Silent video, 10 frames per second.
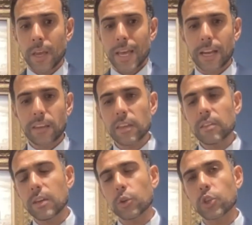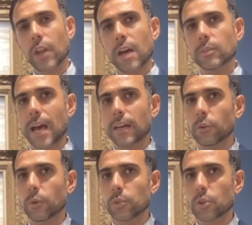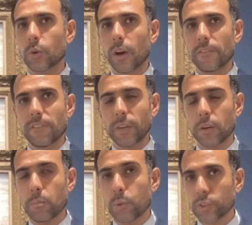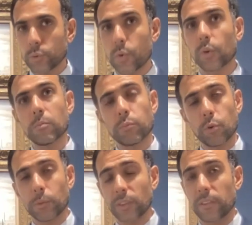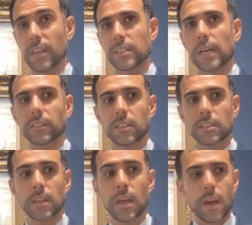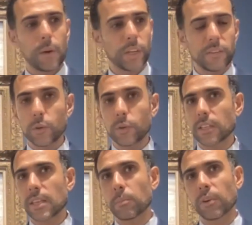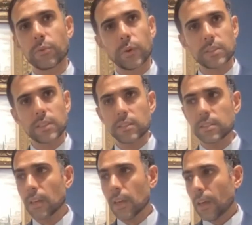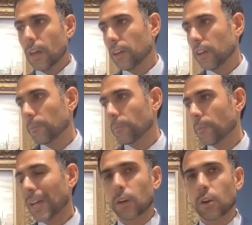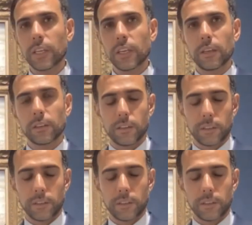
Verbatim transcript: And I think the auction house had also a very important role in promoting these artists. I will give you an example. For instance, my colleague